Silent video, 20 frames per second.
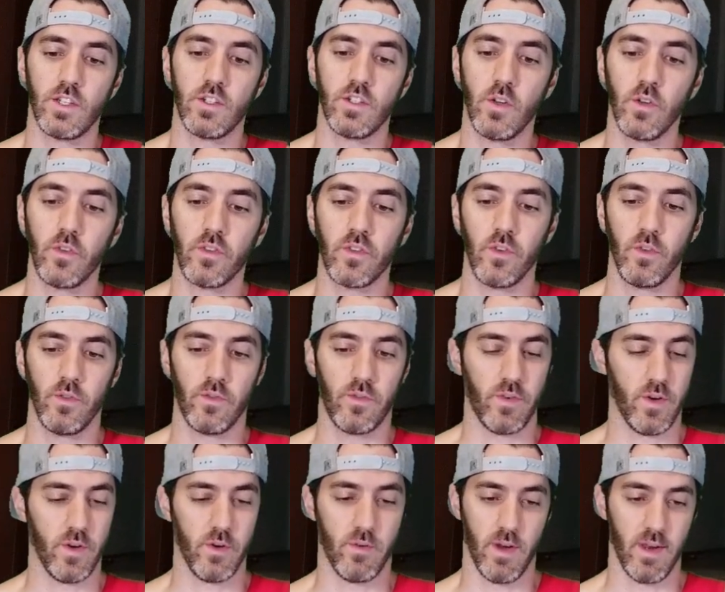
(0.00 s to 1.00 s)
too soon for
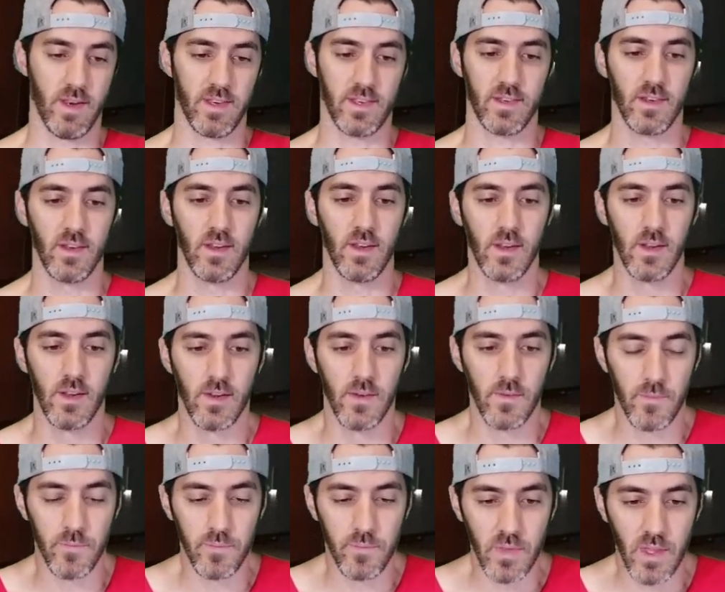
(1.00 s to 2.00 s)
your wrists.
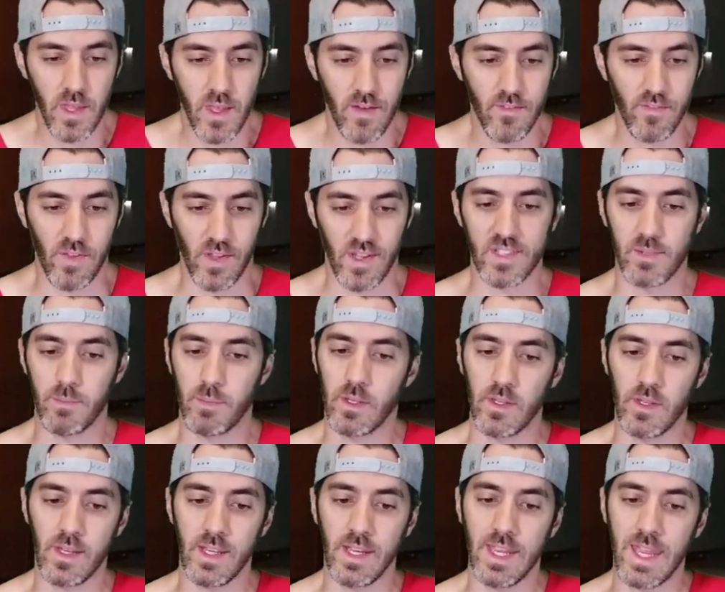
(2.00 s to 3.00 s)

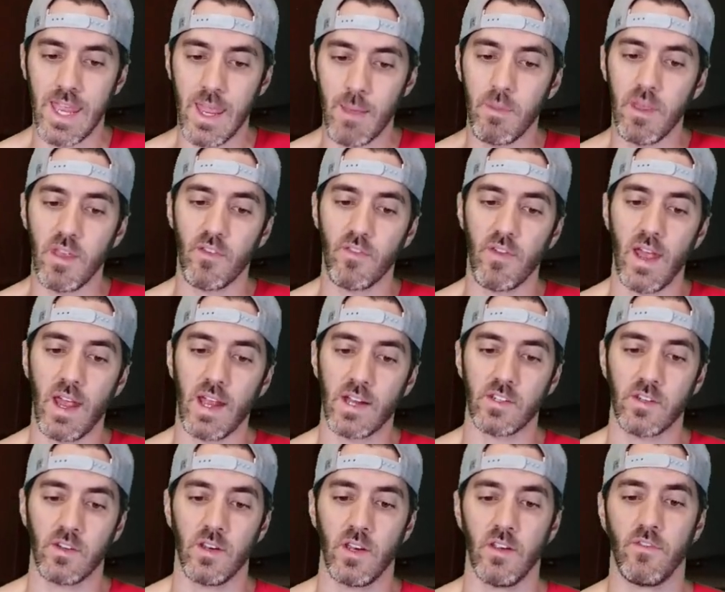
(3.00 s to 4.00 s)
Flexibility can be a factor
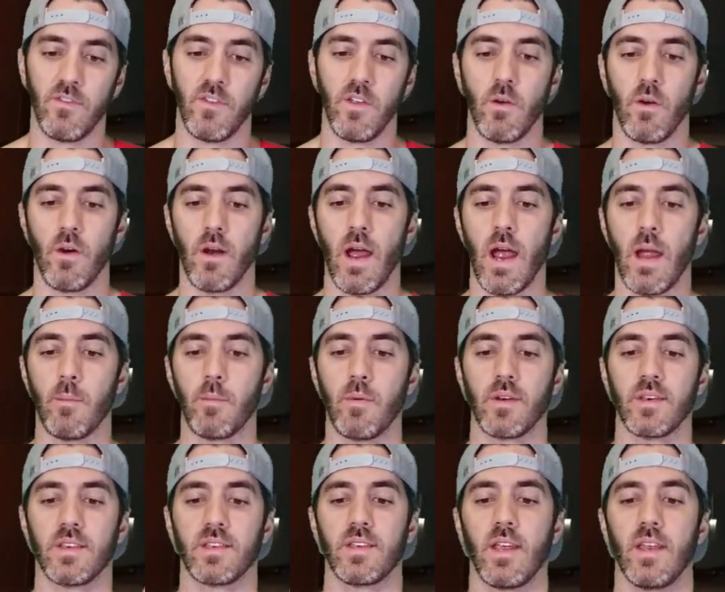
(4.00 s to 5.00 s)
if you are
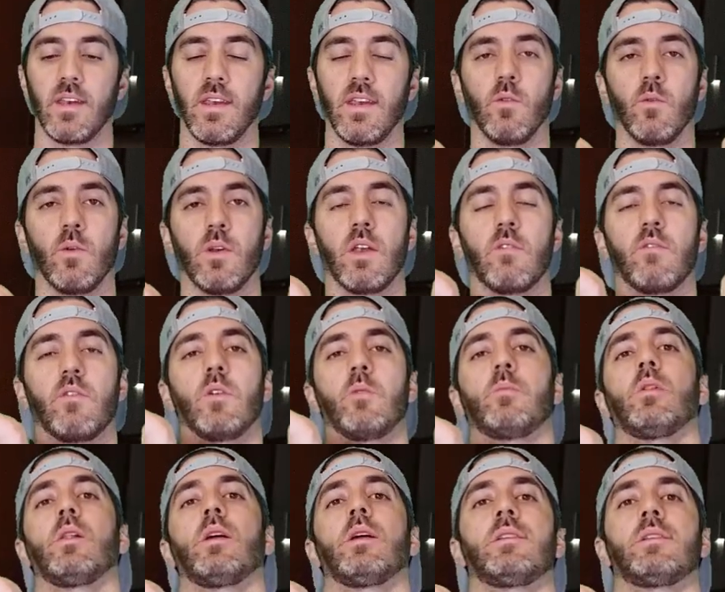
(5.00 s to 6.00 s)
hyperextending whenever you
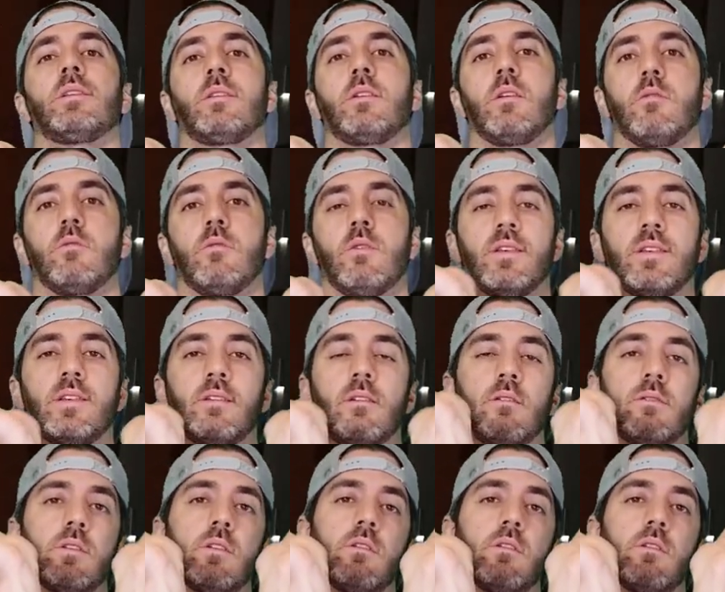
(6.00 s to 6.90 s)
place your wrists on the